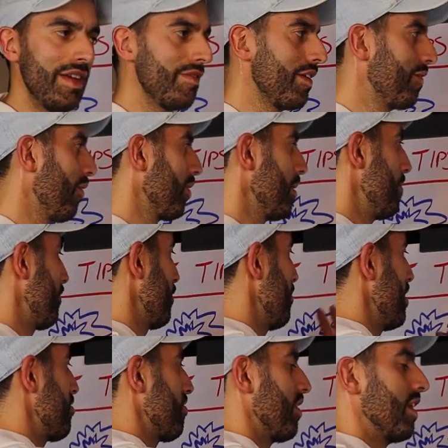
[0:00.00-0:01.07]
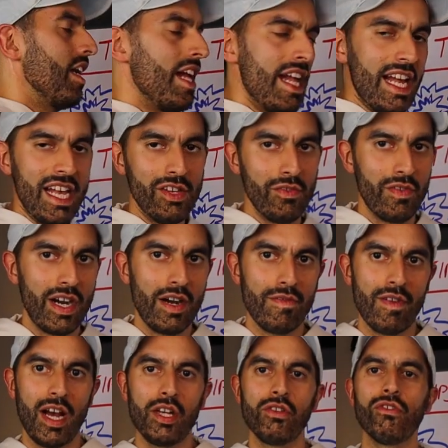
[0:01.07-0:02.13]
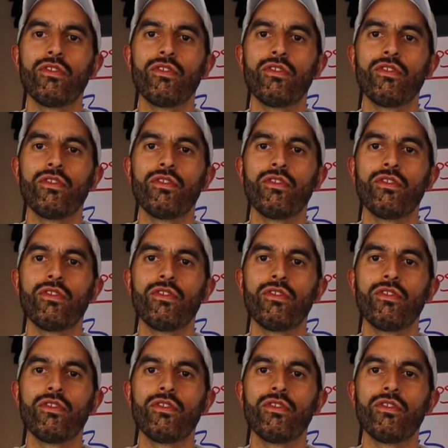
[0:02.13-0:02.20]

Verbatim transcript: even if all the information is verified,